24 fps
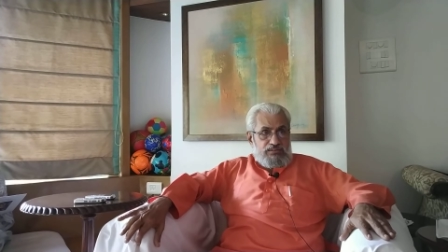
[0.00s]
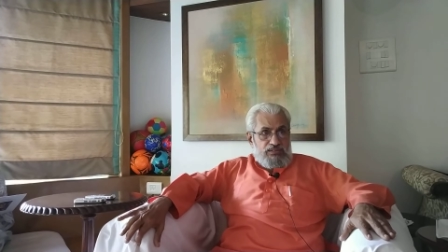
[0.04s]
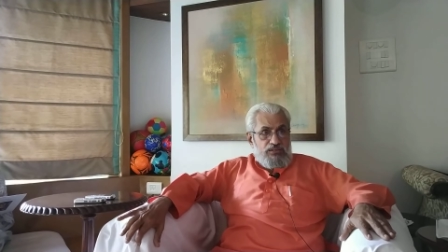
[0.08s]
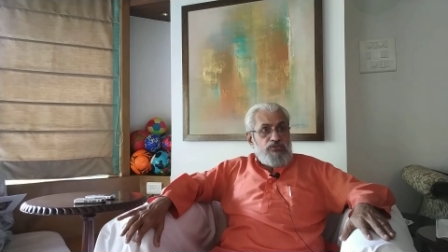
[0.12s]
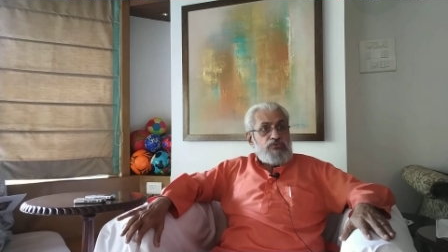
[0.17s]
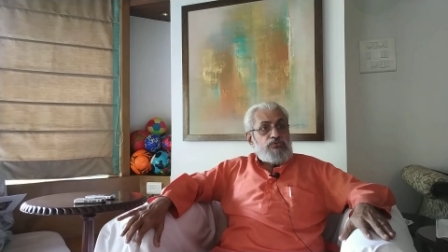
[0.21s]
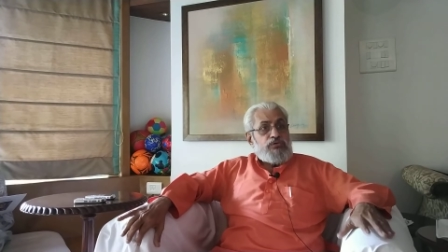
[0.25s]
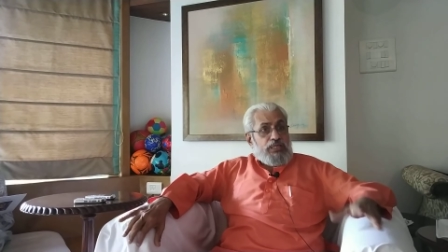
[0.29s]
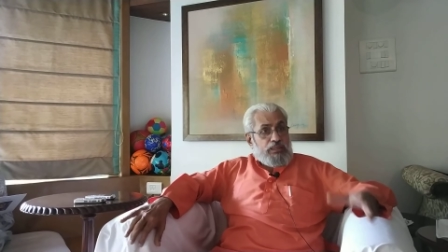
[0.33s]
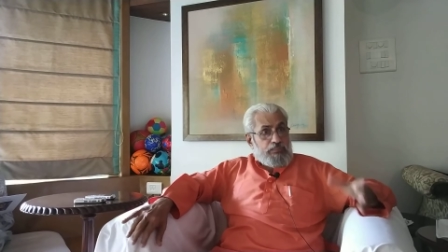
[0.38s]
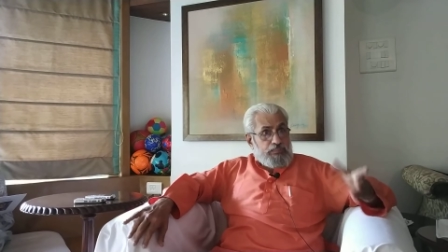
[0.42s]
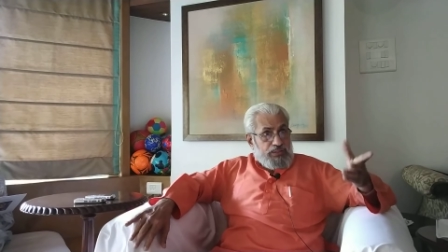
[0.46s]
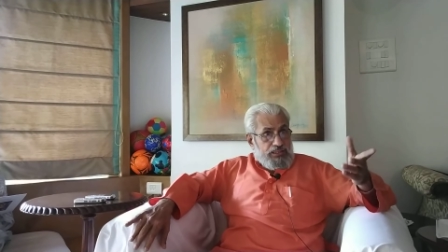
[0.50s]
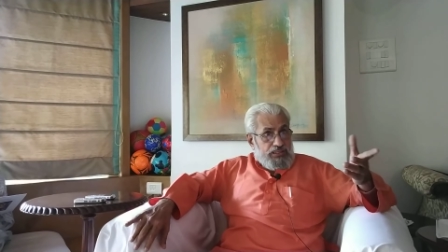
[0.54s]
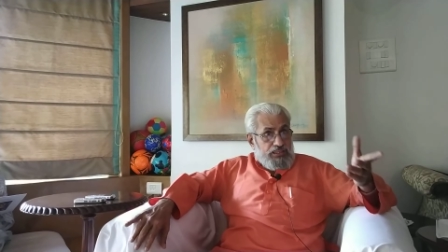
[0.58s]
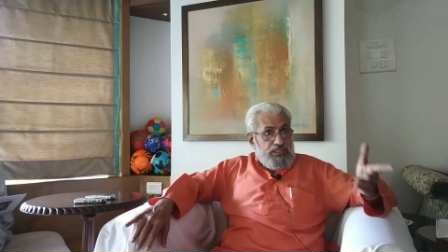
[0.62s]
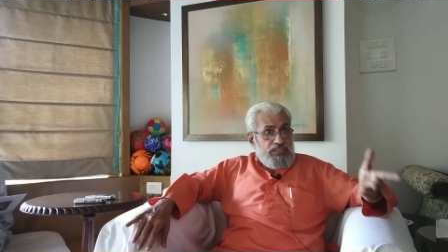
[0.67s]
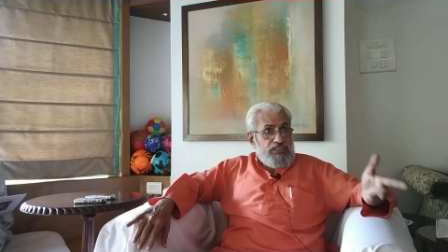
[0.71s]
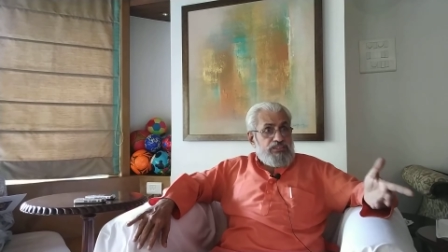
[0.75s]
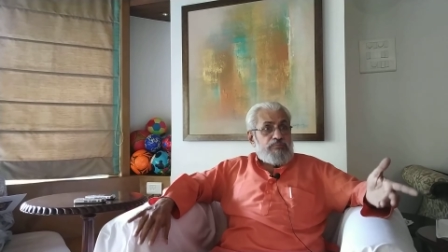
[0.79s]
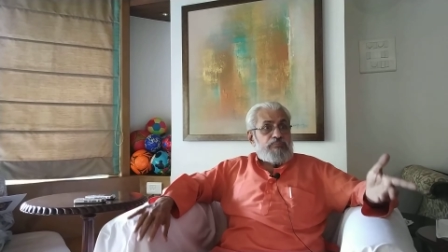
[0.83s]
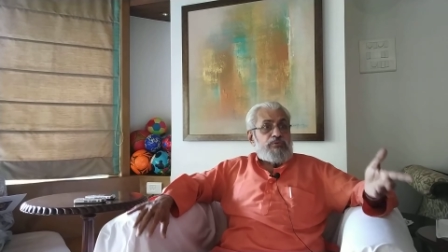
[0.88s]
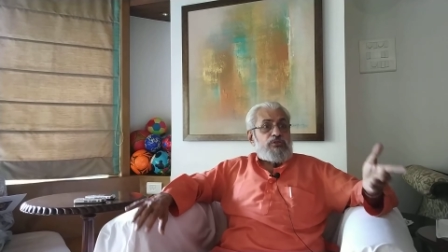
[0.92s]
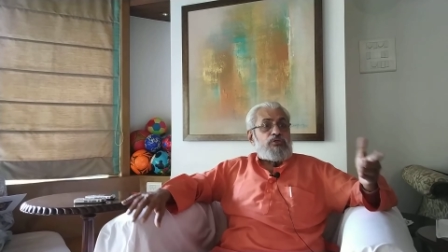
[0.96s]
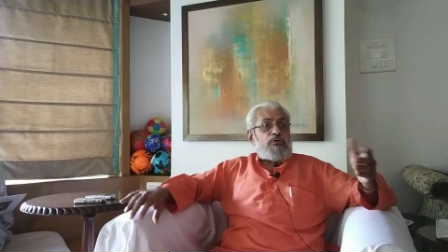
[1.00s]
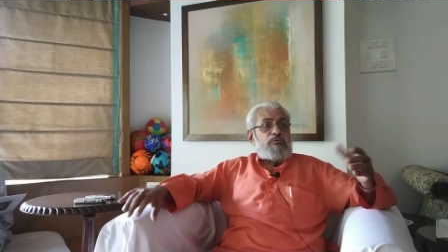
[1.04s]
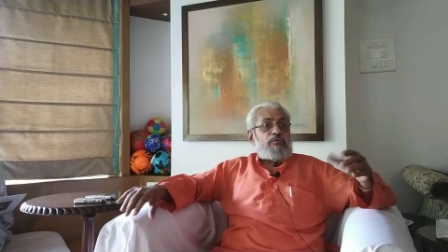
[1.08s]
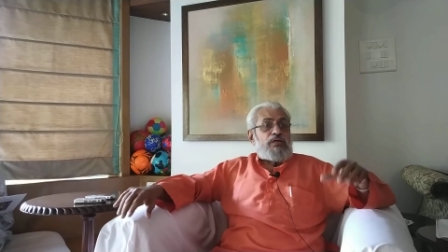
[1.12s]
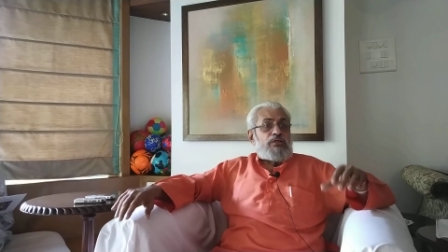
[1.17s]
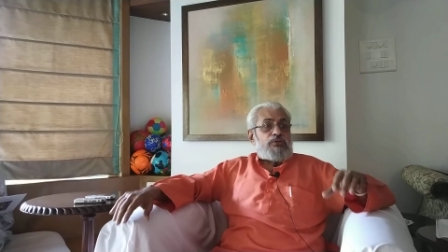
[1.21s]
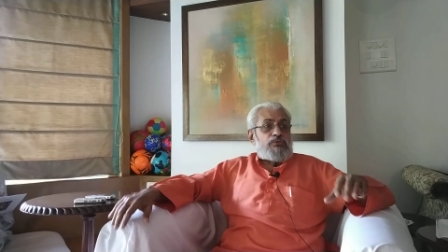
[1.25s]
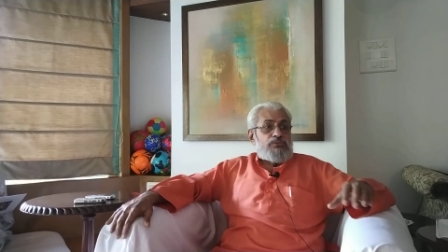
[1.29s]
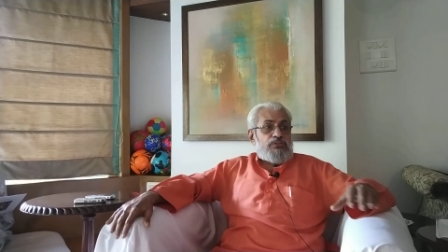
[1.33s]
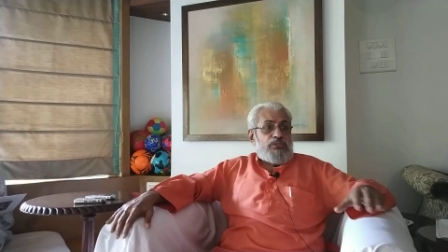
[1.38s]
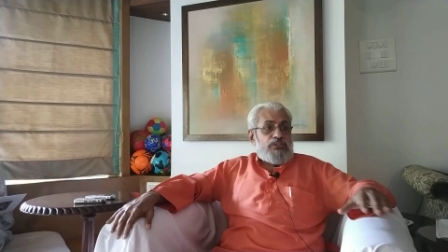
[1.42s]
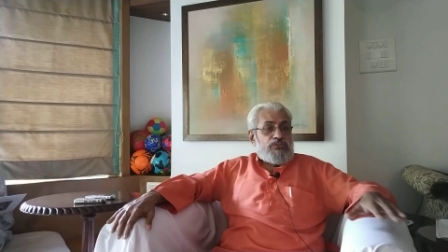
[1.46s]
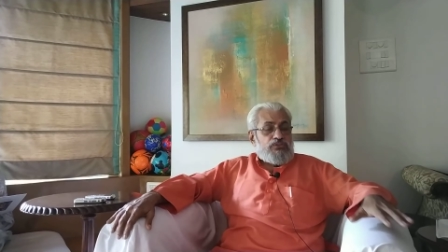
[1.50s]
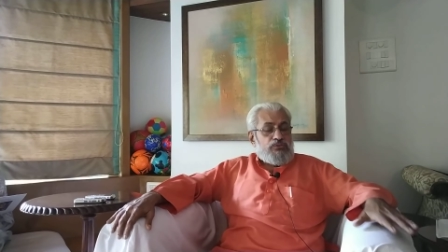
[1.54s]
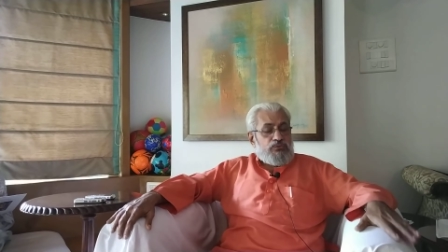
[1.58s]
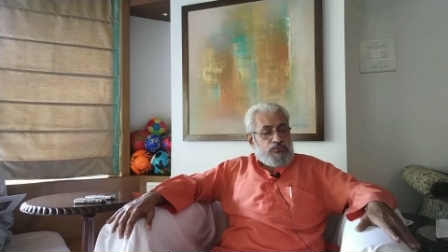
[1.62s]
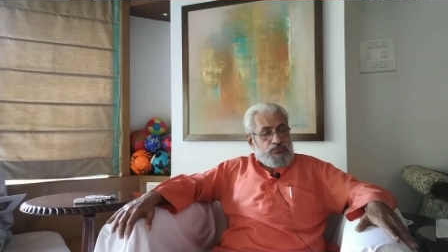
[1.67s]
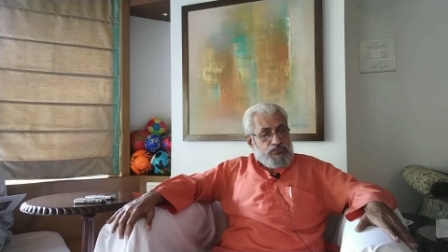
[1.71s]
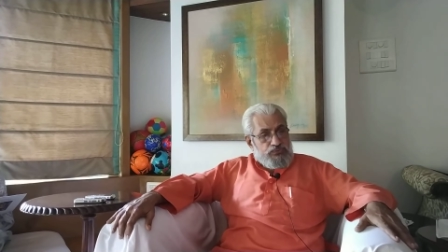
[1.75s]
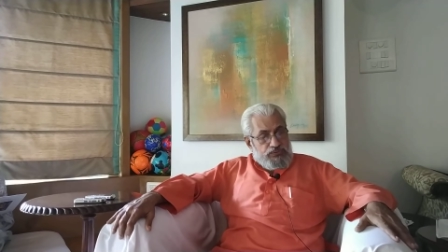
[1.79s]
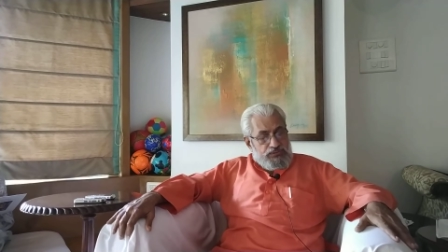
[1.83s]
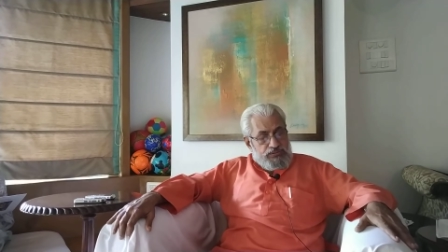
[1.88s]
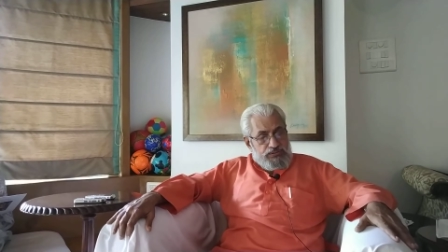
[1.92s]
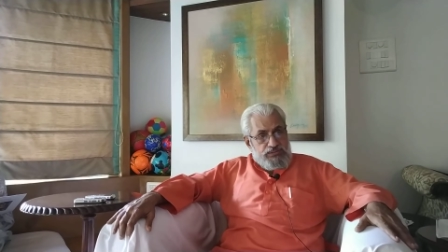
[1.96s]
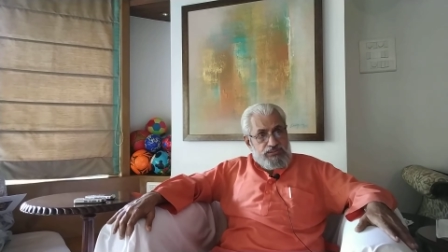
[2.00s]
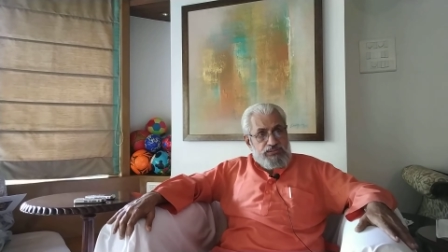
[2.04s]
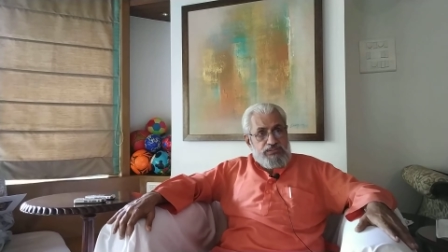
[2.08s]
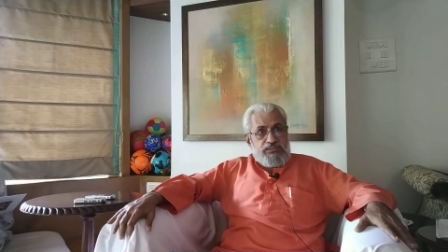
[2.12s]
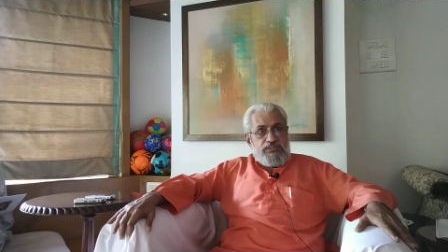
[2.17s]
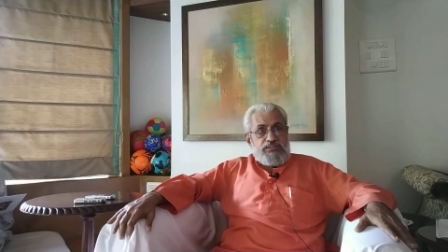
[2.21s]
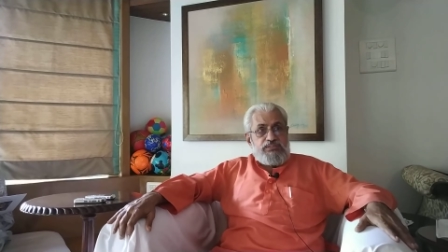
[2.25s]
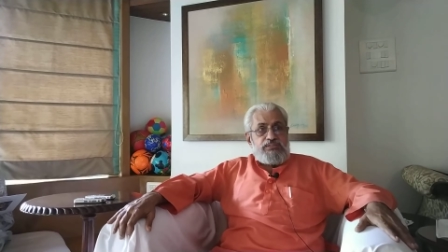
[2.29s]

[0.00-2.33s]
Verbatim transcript: You can be conditioned by your value structure also, correct?